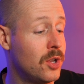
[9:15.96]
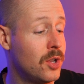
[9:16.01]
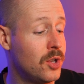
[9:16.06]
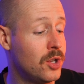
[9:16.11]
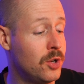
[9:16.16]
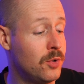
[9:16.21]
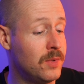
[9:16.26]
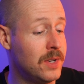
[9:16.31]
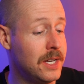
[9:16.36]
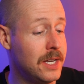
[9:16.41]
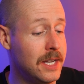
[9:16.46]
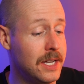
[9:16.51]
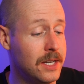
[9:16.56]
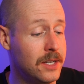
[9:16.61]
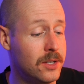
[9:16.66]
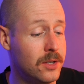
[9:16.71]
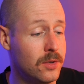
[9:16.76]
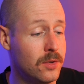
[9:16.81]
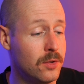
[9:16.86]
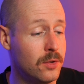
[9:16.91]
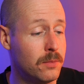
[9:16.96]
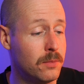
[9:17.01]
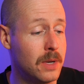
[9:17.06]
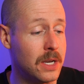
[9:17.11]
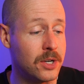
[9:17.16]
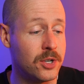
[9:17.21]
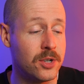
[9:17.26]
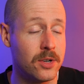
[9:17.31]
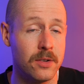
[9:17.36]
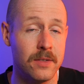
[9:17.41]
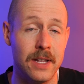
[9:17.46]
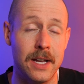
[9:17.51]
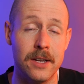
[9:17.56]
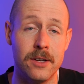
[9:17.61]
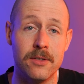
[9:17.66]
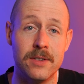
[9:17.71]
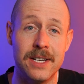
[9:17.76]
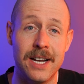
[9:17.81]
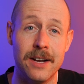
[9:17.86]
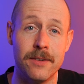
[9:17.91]
you need to make sure that
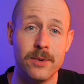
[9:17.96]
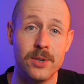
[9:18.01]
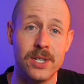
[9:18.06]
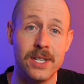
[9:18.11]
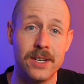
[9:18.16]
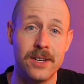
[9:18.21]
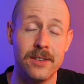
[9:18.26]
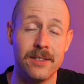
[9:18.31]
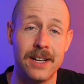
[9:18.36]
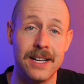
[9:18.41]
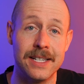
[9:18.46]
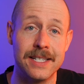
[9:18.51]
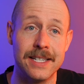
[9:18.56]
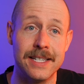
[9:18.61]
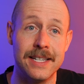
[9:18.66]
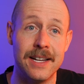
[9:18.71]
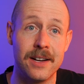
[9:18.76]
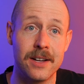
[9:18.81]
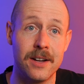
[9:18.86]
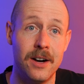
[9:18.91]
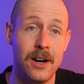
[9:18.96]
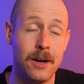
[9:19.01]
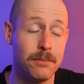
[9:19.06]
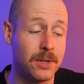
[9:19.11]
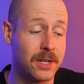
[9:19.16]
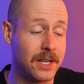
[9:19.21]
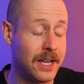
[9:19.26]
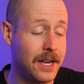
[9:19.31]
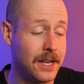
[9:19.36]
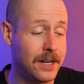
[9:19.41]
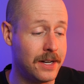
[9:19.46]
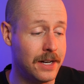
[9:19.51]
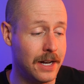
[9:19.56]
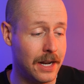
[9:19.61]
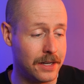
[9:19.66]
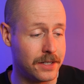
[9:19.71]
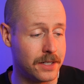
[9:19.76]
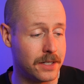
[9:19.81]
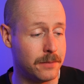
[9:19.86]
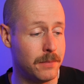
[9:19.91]
your diverticulitis is not complicated,
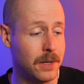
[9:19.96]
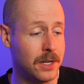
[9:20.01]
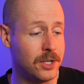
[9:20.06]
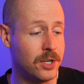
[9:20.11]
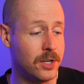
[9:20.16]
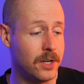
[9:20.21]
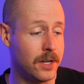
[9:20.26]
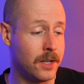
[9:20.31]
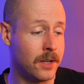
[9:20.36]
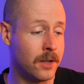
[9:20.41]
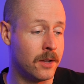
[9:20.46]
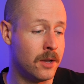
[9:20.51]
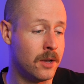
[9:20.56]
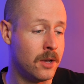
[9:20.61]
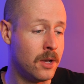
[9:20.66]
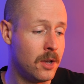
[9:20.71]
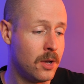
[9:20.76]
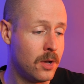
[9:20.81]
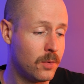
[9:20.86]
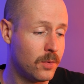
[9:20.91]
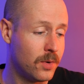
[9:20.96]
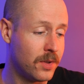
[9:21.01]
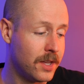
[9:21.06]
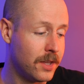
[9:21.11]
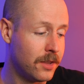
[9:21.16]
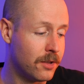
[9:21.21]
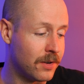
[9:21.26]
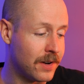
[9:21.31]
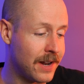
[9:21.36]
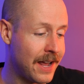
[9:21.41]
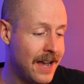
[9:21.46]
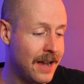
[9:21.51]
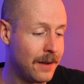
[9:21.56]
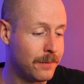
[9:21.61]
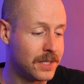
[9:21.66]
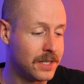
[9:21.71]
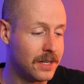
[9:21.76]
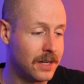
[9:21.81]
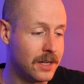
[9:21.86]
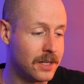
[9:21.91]
as he's mentioning, with either an
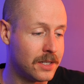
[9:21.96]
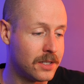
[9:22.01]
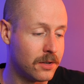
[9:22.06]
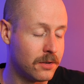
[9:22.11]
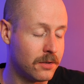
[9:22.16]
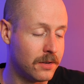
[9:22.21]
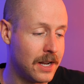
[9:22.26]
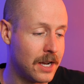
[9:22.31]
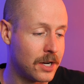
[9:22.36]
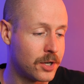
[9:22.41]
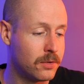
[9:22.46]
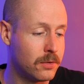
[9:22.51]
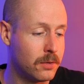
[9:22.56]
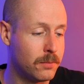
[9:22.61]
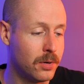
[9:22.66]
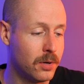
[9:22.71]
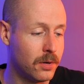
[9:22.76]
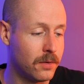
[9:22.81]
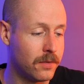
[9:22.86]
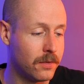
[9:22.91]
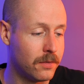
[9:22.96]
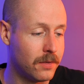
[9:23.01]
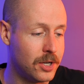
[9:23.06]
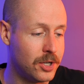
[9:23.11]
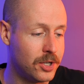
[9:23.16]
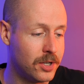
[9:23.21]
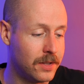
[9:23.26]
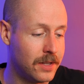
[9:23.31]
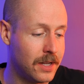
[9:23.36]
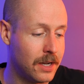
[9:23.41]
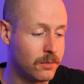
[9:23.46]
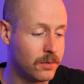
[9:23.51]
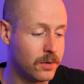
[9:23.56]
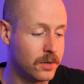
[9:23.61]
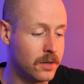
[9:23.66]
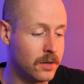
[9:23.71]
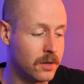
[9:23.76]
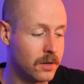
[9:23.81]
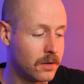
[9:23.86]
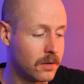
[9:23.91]
abscess or an actual perforation that
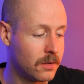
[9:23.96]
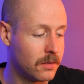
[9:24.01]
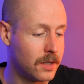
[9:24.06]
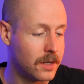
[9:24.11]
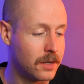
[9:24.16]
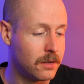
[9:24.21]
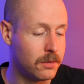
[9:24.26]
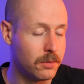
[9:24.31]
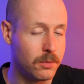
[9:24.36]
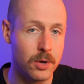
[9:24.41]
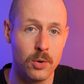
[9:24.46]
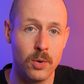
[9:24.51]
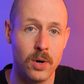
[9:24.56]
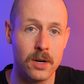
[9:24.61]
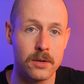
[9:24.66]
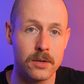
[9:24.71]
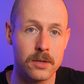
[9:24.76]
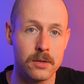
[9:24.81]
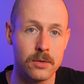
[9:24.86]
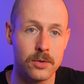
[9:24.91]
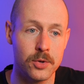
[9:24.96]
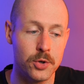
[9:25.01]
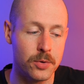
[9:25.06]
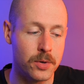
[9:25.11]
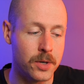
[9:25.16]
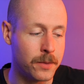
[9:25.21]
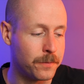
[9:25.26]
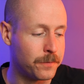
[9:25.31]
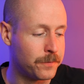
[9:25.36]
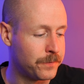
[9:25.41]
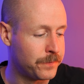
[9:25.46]
would likely require surgery.